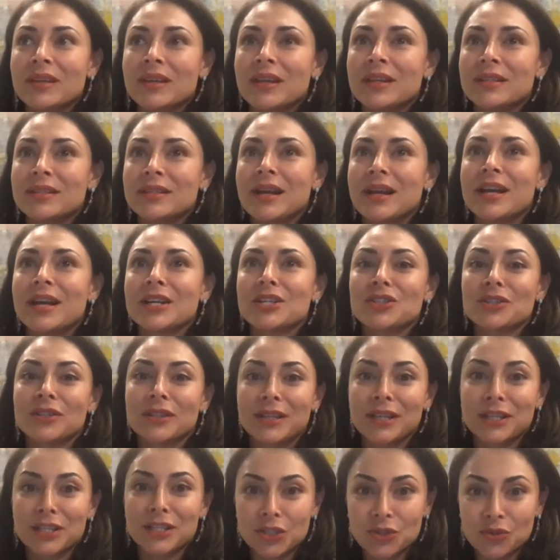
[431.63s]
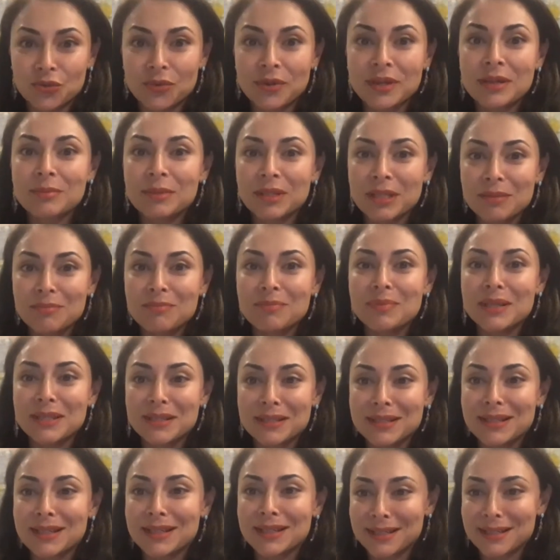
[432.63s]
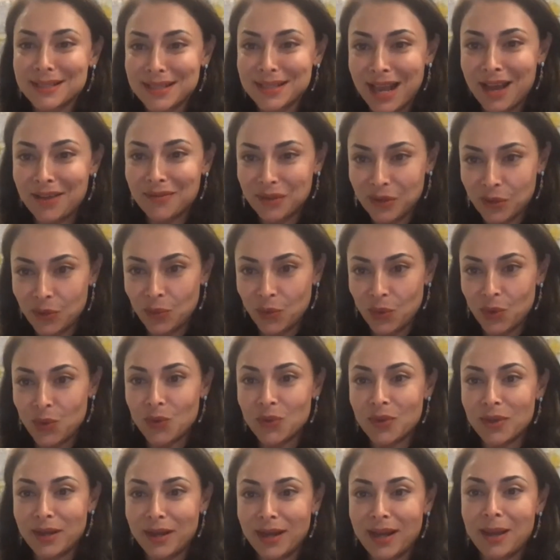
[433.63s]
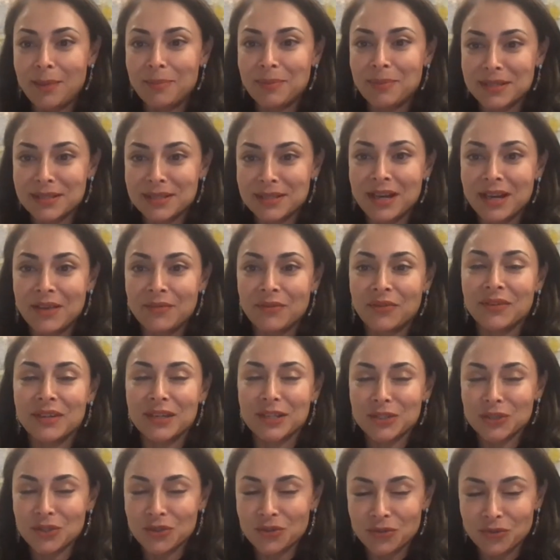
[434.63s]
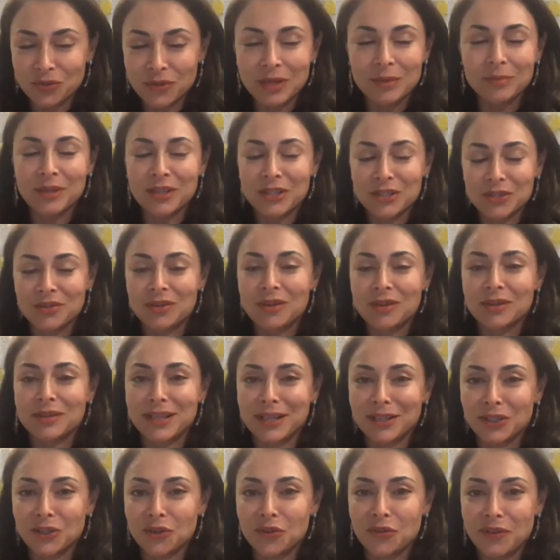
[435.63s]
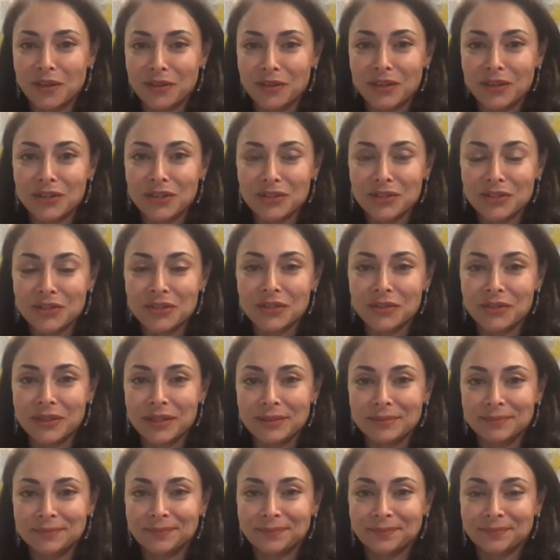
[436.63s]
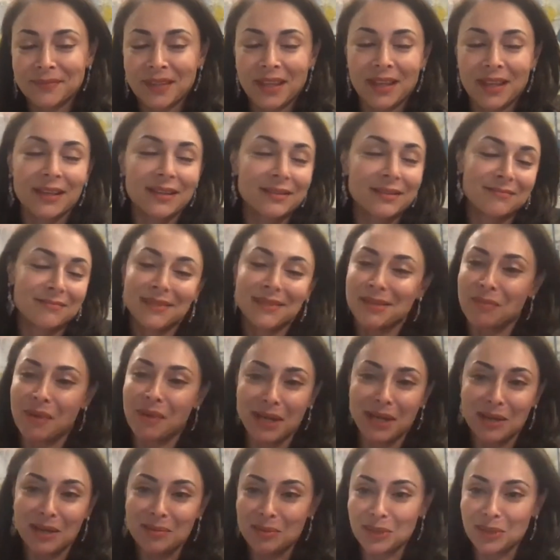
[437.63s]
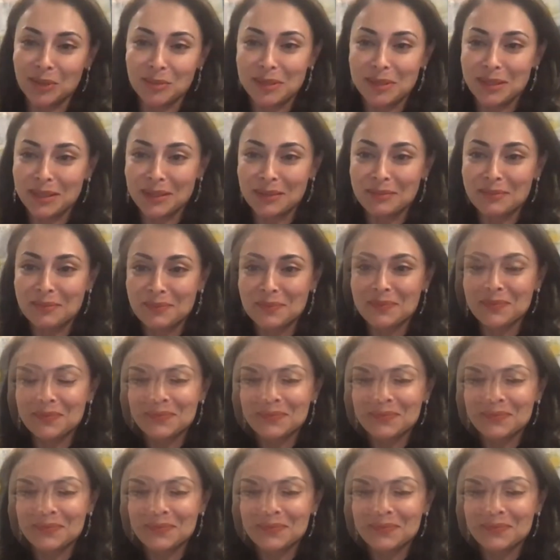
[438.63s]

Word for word: it's actually an extremely business savvy role that happens to have an extremely strong technical foundation to it, in, in my humble opinion.